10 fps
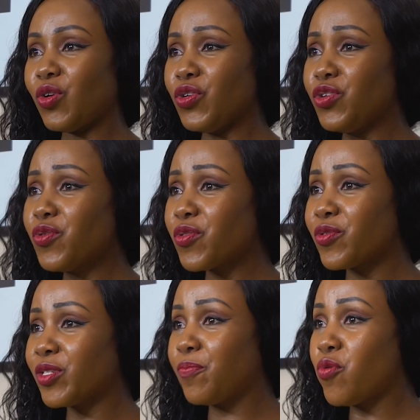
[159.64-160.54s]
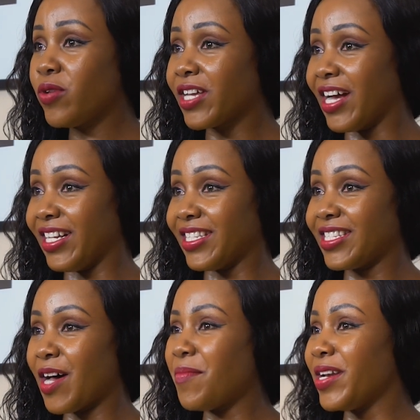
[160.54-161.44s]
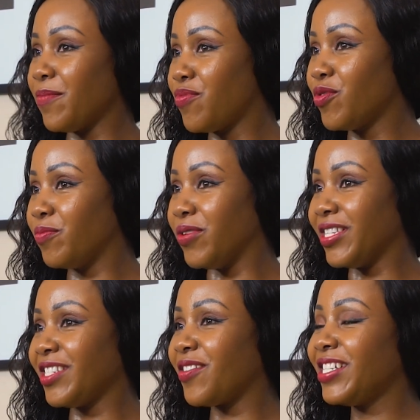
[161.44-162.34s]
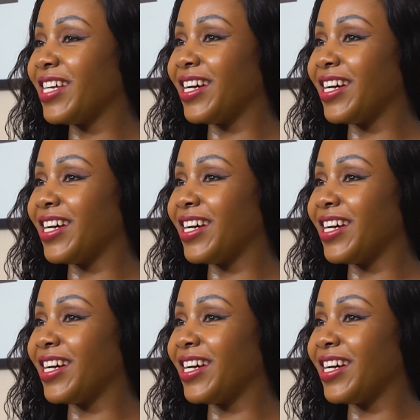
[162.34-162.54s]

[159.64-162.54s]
those pool girls, ama ni pool boys. I